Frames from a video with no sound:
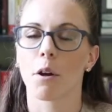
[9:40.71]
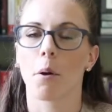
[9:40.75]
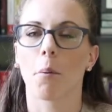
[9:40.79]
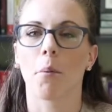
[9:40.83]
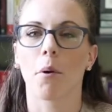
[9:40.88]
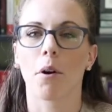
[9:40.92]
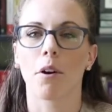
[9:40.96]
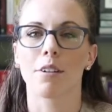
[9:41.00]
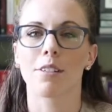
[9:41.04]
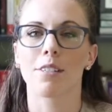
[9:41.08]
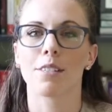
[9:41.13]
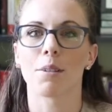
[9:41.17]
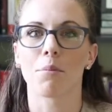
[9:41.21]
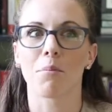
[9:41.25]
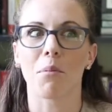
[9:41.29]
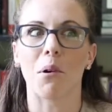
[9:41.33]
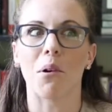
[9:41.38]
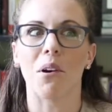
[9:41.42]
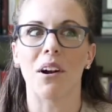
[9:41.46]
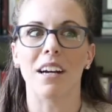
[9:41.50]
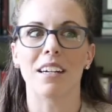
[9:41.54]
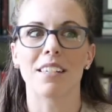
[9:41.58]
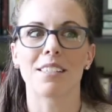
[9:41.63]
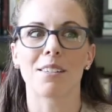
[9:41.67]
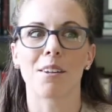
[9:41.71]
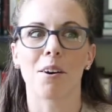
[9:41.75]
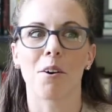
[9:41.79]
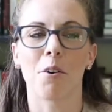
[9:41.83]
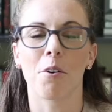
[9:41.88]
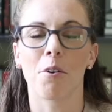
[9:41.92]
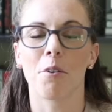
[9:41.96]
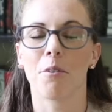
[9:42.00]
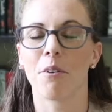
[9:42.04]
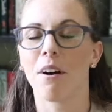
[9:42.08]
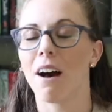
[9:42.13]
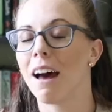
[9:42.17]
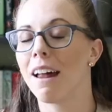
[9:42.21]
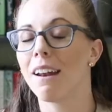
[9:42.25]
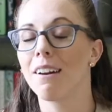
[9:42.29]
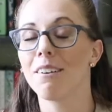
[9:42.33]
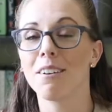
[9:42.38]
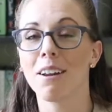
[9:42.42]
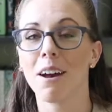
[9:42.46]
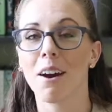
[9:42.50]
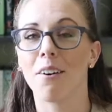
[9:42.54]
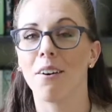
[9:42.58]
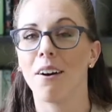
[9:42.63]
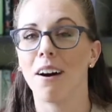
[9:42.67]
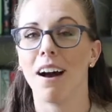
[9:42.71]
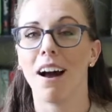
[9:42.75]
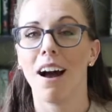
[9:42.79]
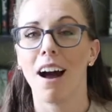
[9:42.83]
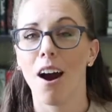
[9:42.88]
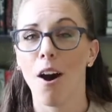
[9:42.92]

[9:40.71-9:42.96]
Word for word: their world some more. So, I don't know.